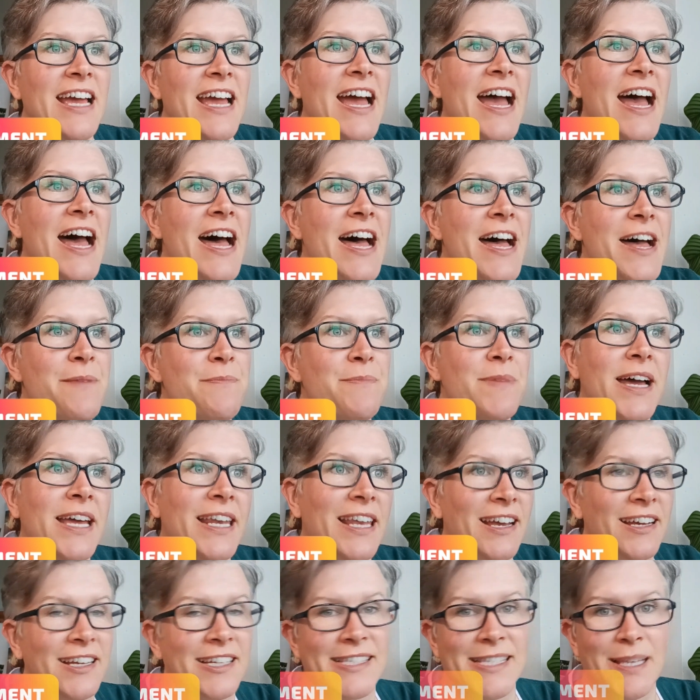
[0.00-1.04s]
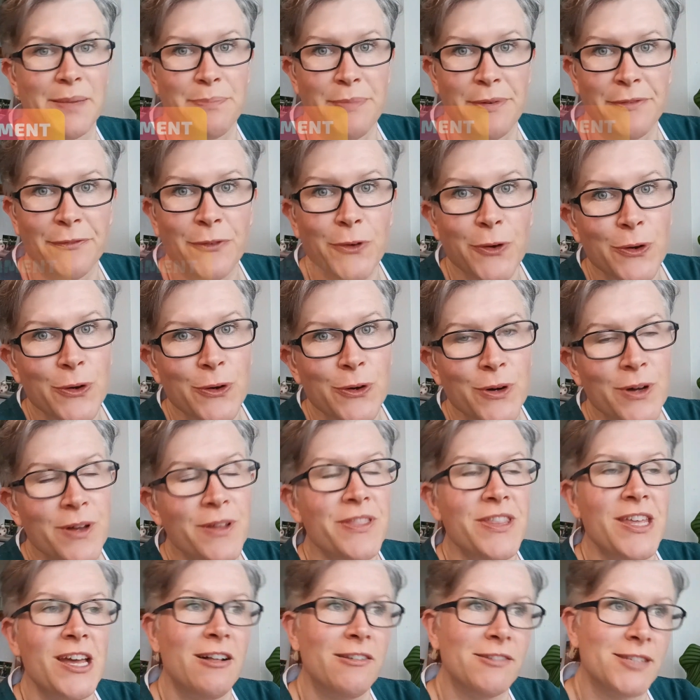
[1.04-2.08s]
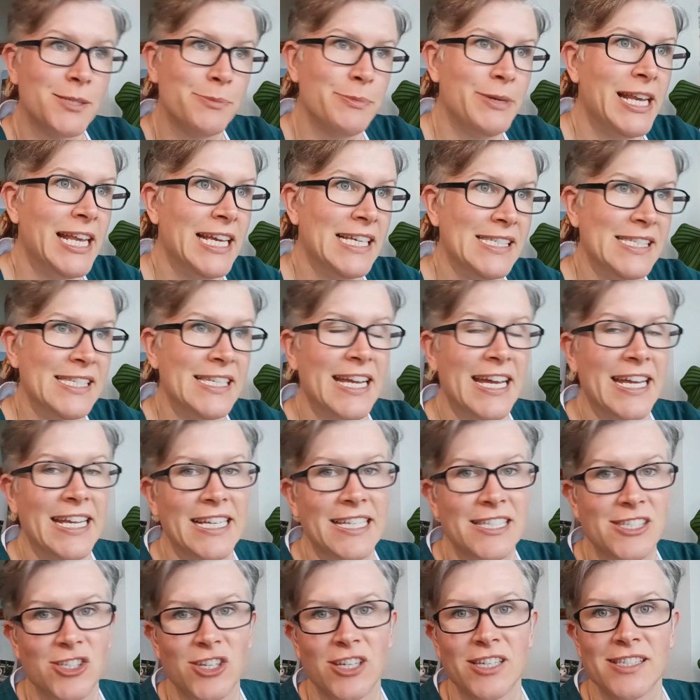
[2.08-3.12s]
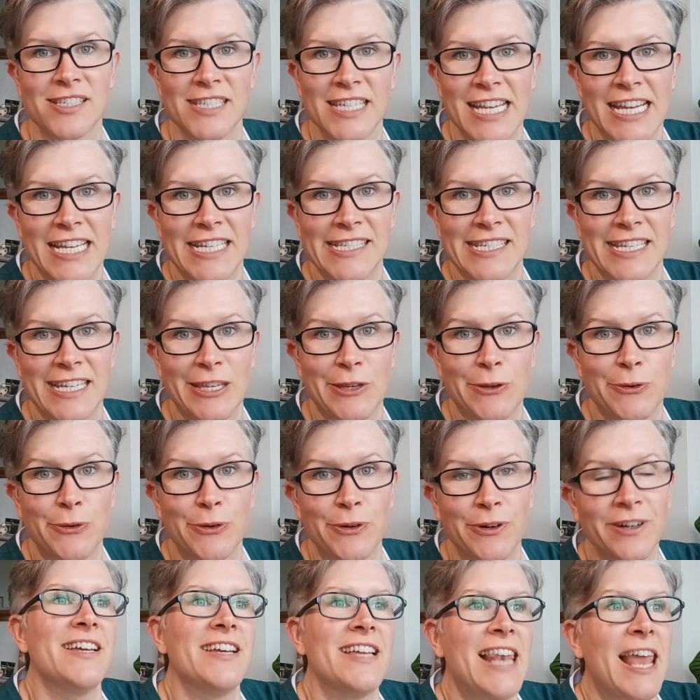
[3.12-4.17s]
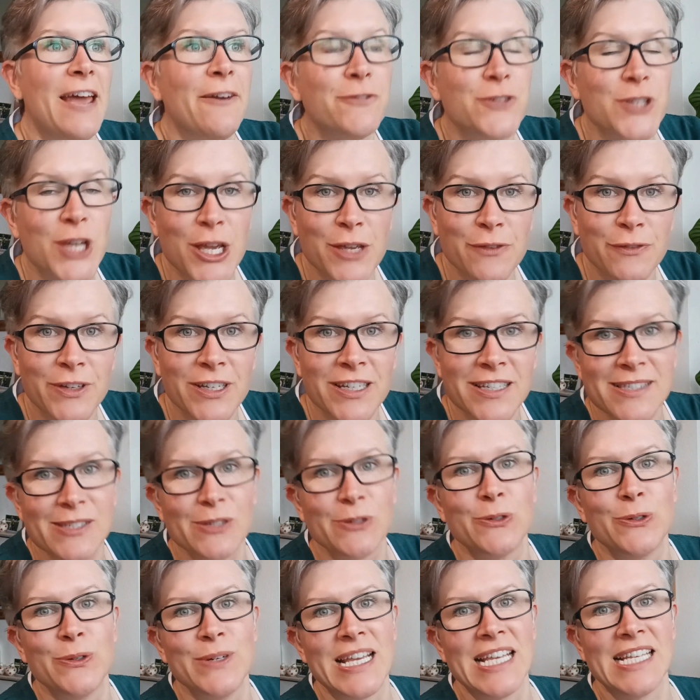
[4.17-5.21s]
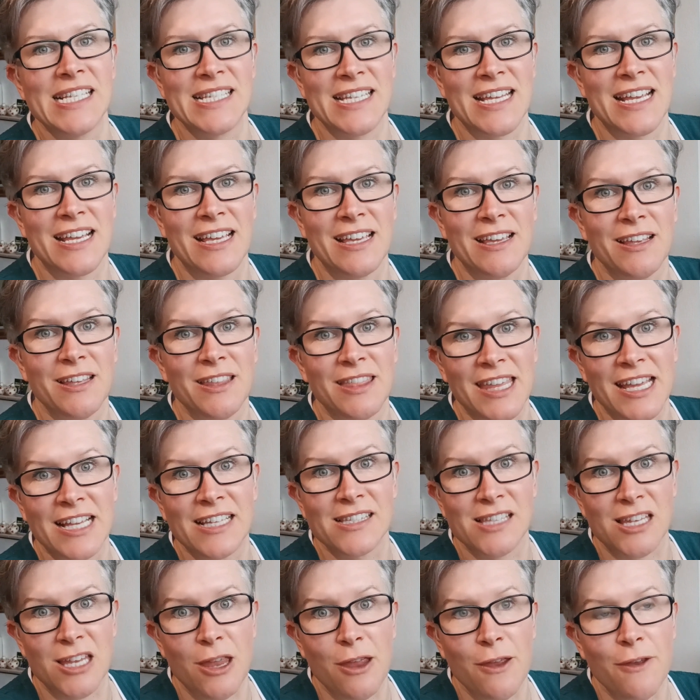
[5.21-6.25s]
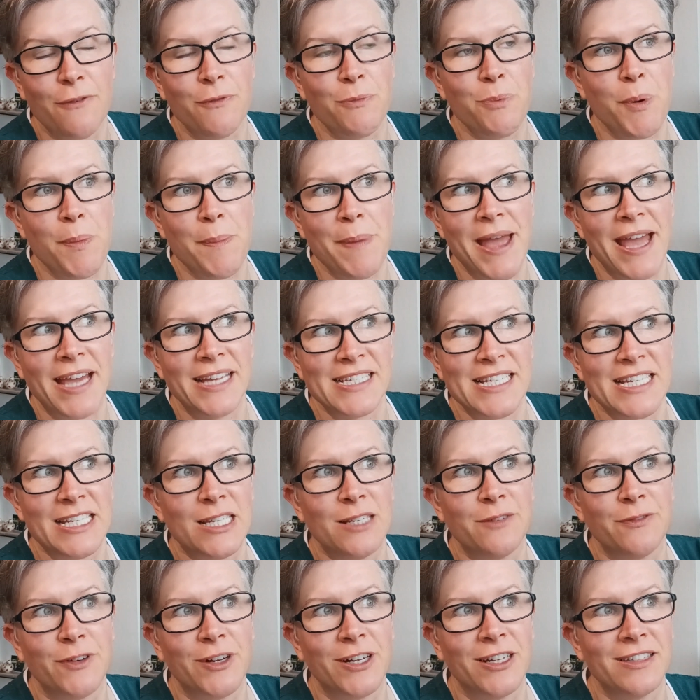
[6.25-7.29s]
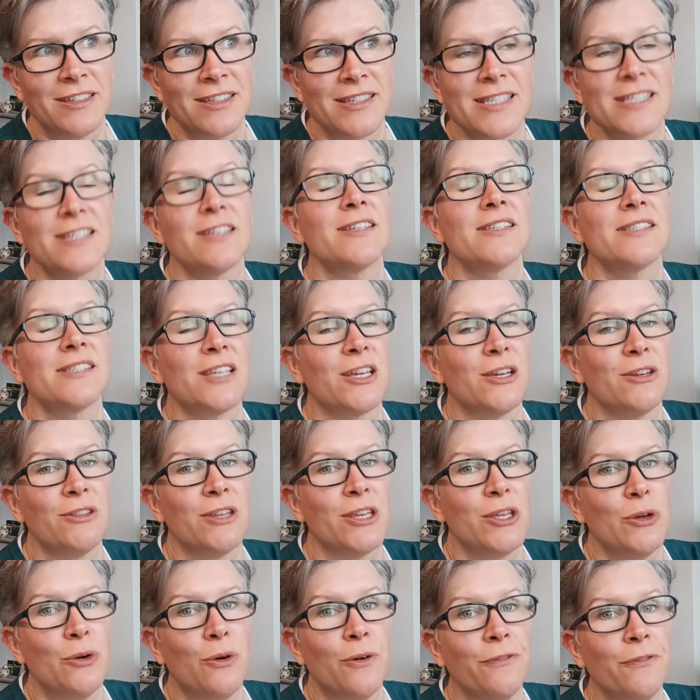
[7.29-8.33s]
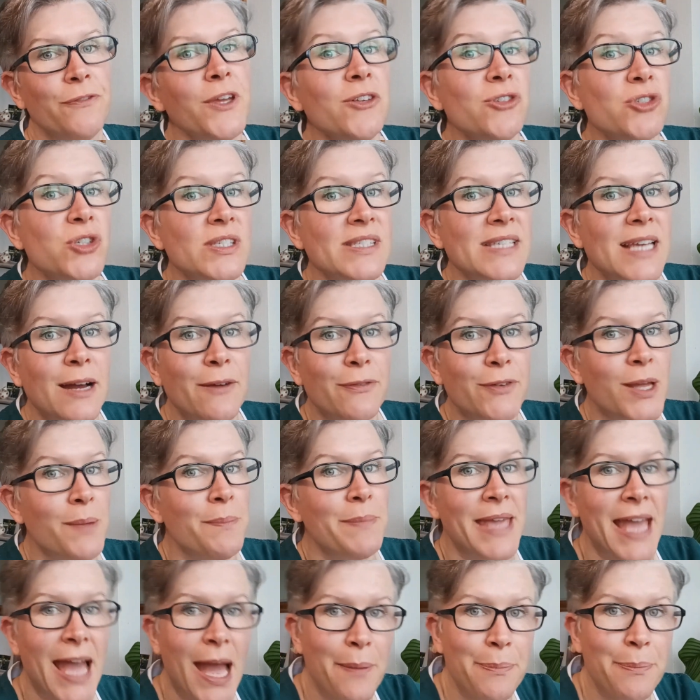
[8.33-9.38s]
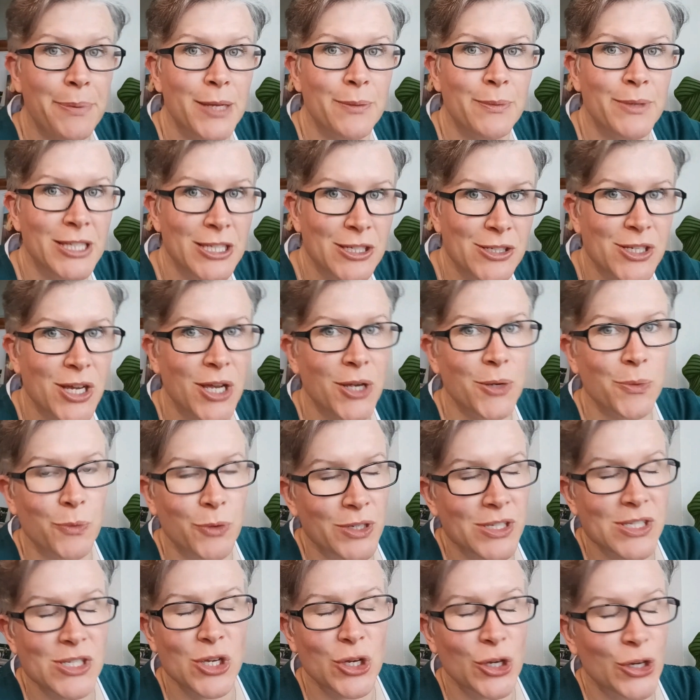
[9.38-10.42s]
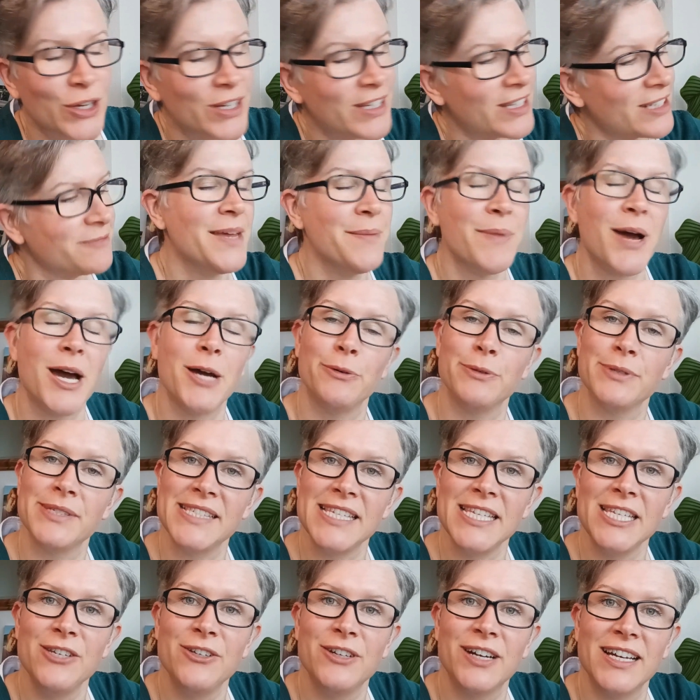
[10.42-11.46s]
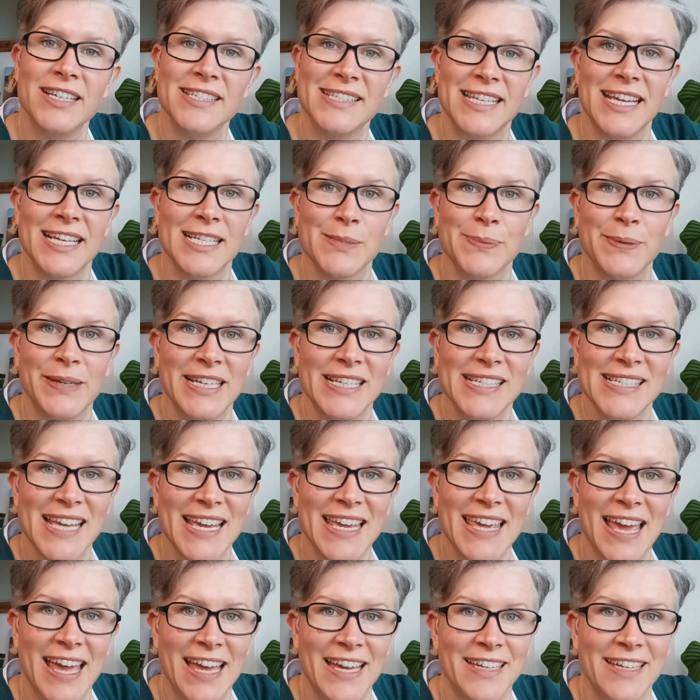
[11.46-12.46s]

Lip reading: And like I said before, the ultimate lazy day is just eating your leftovers or eating things that you've prepared in advance so that your future self can be happy when you don't want to cook. I will see you guys next week. Take care.